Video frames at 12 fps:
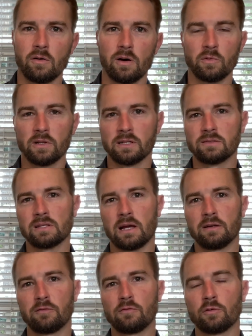I'm really
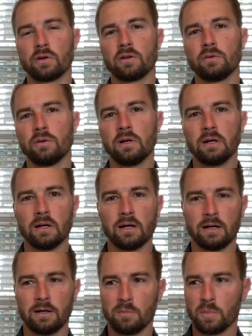excited for you,
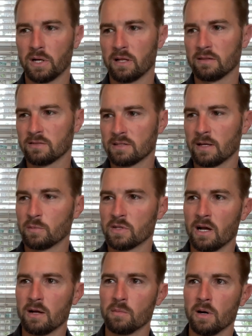but at the same
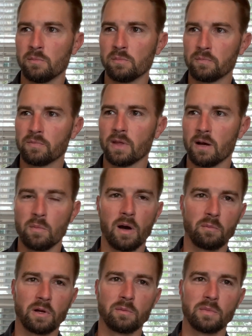time, I'm
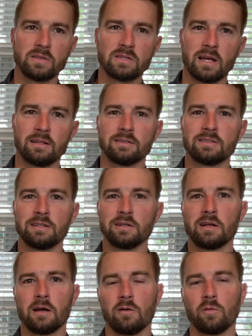going to be sad to see you
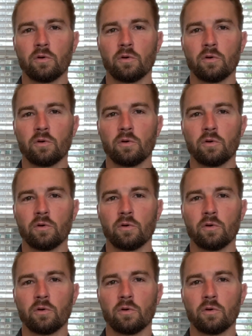go.